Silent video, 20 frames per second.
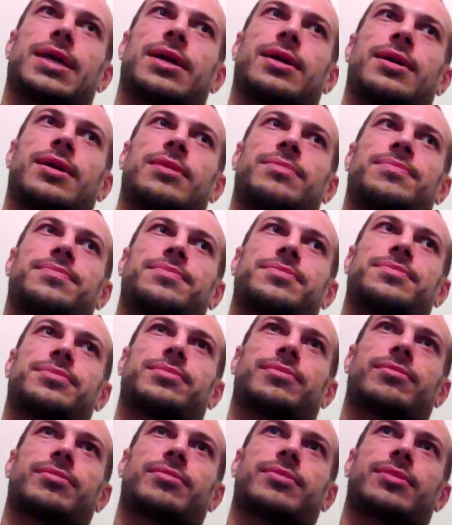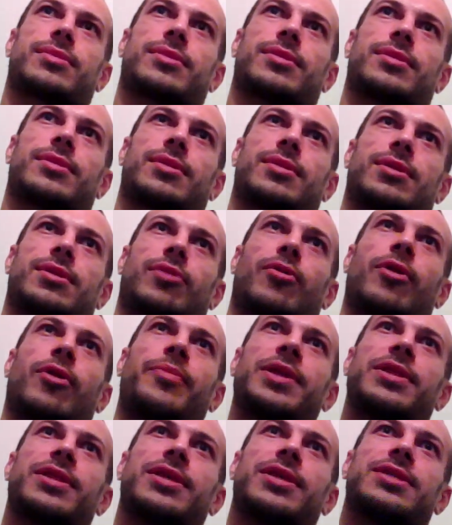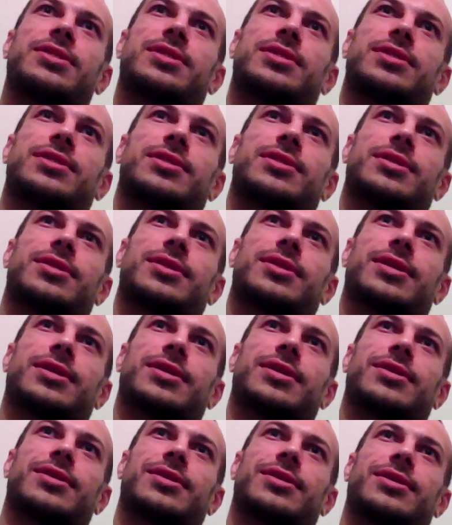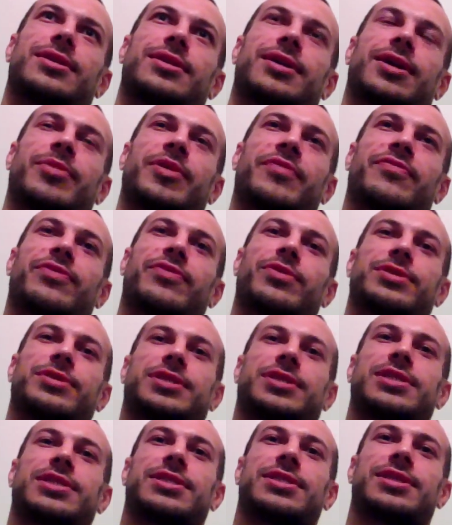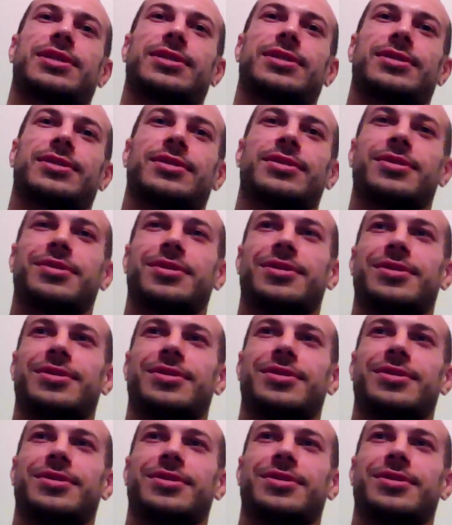Um, well, I mean, I mean, first is the